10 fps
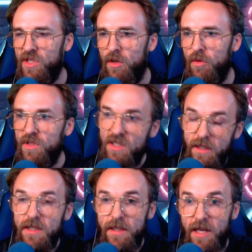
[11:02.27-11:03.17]
So it's
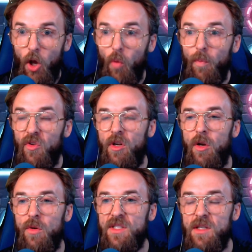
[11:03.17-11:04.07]
it's it's helped. You
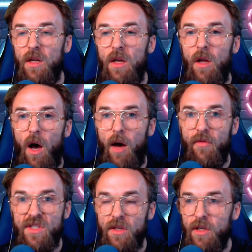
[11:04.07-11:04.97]
know, it's
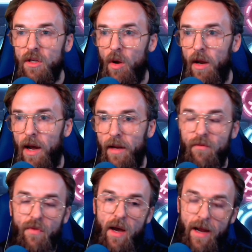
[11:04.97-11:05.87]
obviously, you know, I I'd,
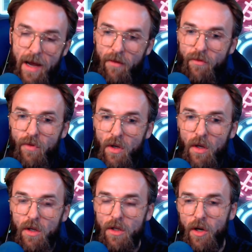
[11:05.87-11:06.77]
I have,
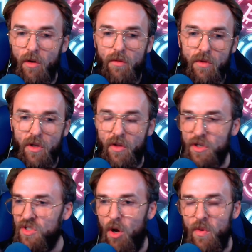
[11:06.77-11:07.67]
you know,
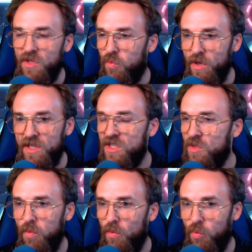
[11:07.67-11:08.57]
there's always
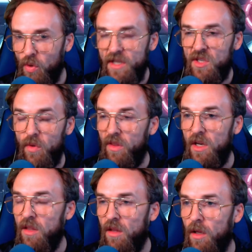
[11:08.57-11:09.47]
risks risk with
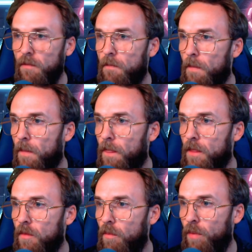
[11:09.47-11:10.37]
anything.
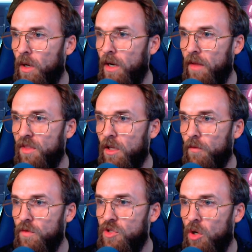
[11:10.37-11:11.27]
But I think
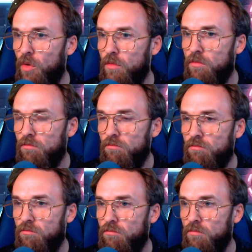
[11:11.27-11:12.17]
if you don't
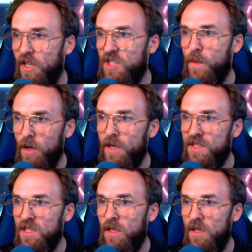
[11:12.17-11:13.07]

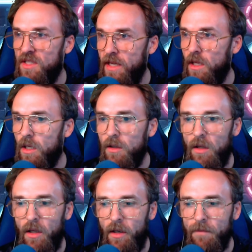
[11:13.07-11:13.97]
experience it and take it,
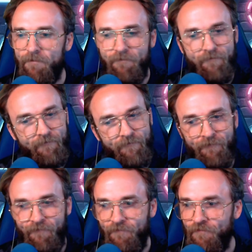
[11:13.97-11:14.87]
then I
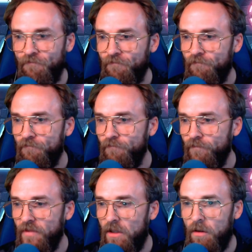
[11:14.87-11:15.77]

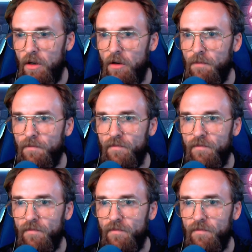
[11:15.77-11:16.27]
don't know.